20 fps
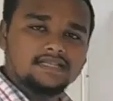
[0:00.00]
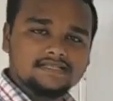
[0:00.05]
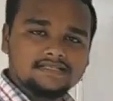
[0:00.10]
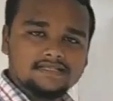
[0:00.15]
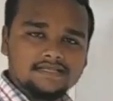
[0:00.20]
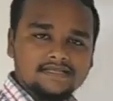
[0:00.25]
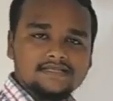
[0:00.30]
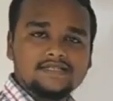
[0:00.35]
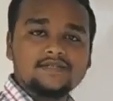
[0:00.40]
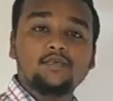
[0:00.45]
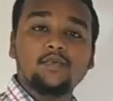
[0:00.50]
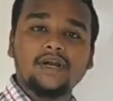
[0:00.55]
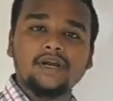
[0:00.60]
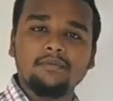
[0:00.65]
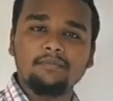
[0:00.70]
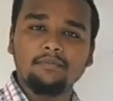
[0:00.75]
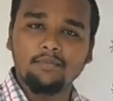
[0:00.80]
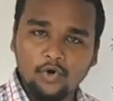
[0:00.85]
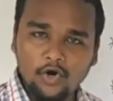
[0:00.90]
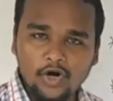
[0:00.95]
This is
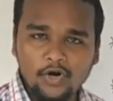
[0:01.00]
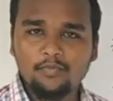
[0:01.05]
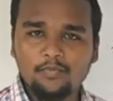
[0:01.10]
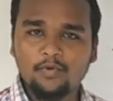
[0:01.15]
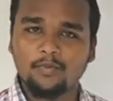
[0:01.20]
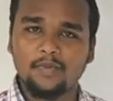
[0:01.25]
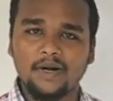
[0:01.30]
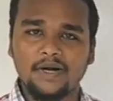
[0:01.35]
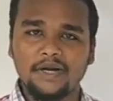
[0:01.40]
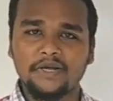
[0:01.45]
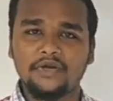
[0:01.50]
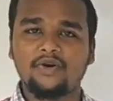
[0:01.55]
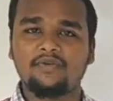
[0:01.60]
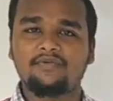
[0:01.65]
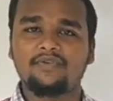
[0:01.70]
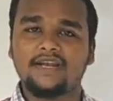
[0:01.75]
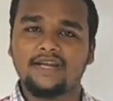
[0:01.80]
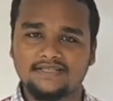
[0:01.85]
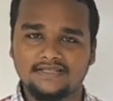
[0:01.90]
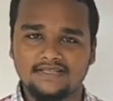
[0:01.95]
one more property
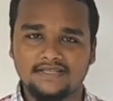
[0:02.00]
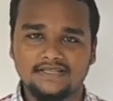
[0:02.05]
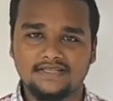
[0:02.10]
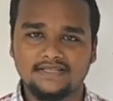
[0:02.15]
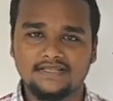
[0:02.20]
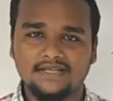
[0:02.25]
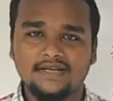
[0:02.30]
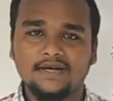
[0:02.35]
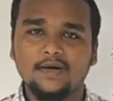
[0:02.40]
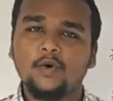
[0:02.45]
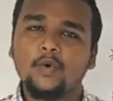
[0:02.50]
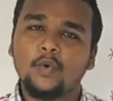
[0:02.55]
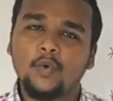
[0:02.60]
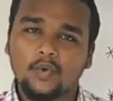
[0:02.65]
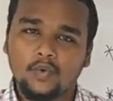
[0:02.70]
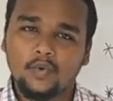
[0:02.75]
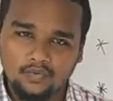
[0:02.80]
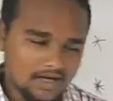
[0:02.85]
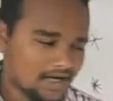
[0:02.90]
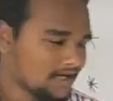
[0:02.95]
of an acid.
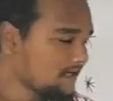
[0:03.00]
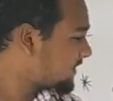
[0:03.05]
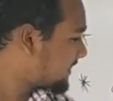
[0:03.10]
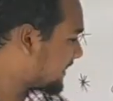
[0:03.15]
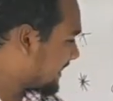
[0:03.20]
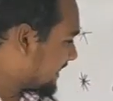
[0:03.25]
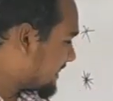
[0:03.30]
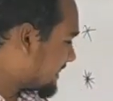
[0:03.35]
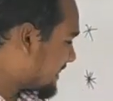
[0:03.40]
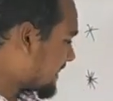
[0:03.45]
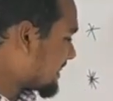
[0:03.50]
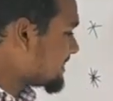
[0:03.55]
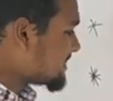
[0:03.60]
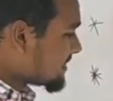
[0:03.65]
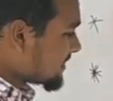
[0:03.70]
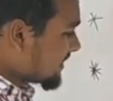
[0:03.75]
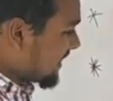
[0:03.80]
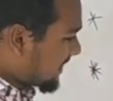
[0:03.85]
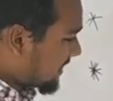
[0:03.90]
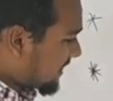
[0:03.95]
What it
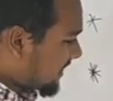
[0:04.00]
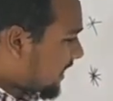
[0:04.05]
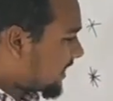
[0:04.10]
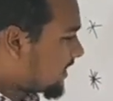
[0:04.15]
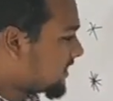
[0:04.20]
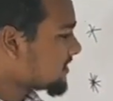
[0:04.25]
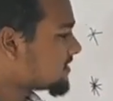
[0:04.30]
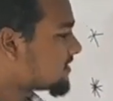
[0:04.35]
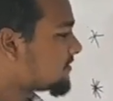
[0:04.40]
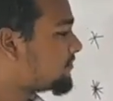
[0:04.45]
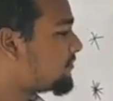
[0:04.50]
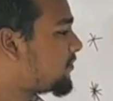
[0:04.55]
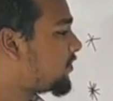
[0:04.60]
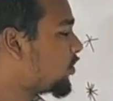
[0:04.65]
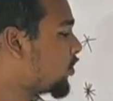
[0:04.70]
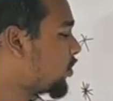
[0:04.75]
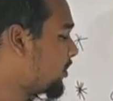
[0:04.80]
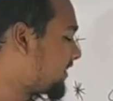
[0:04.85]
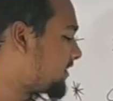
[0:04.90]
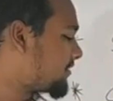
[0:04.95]
does, it turns
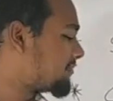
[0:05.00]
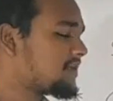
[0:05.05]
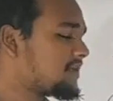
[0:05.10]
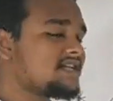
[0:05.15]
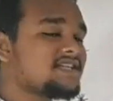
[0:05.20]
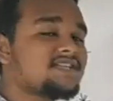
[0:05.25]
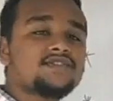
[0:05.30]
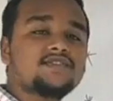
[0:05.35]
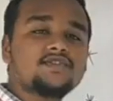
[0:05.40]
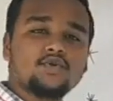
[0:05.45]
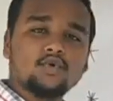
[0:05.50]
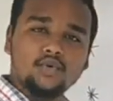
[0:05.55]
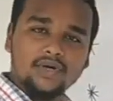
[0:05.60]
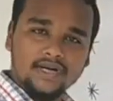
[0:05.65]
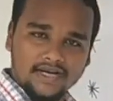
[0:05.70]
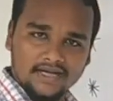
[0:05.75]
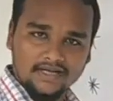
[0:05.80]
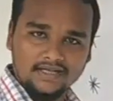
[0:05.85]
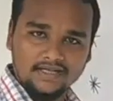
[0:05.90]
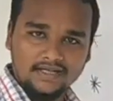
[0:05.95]
blue litmus to
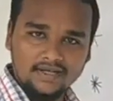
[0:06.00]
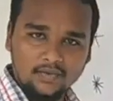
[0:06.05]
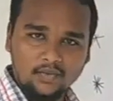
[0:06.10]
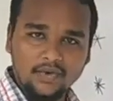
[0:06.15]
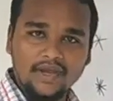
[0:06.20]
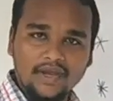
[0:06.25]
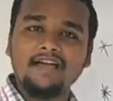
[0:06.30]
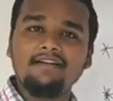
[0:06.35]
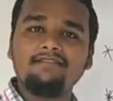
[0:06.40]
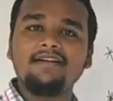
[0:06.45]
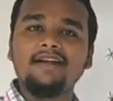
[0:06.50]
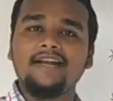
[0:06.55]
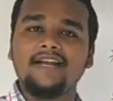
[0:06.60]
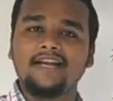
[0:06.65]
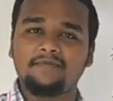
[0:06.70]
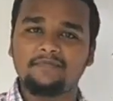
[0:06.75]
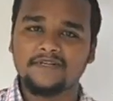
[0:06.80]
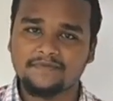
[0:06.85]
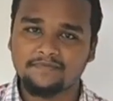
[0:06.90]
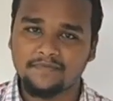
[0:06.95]
red. We have a
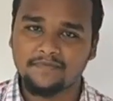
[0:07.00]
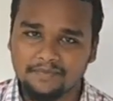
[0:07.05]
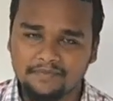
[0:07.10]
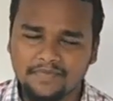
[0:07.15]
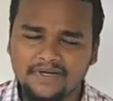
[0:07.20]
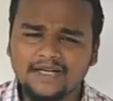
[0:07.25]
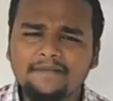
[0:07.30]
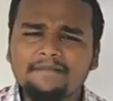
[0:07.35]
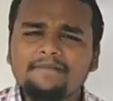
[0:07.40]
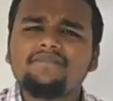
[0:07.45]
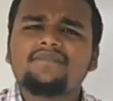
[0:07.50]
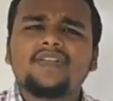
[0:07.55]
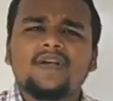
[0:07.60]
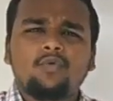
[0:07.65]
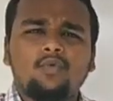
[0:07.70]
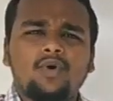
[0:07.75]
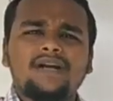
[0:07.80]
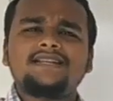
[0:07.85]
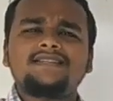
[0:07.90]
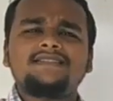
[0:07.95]
litmus paper.
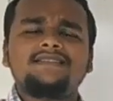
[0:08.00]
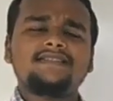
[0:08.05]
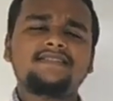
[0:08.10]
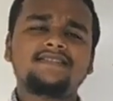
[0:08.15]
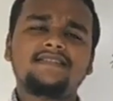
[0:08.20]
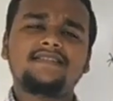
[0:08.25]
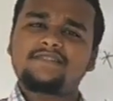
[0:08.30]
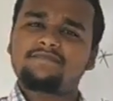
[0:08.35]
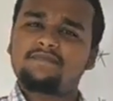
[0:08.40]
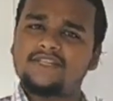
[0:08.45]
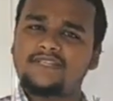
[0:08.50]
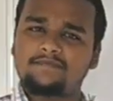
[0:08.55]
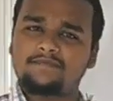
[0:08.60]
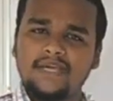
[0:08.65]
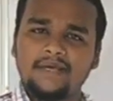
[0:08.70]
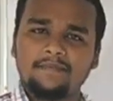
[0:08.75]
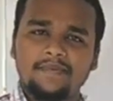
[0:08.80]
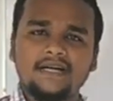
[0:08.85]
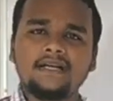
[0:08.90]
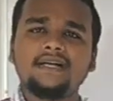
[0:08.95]
What is this litmus
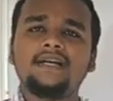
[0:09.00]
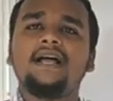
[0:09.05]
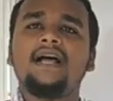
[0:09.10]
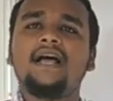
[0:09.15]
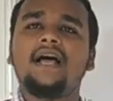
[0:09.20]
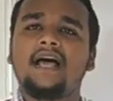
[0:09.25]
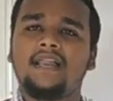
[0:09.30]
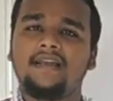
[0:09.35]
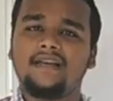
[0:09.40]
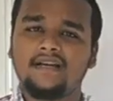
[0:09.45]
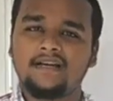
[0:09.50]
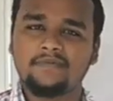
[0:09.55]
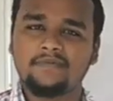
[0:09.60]
paper? A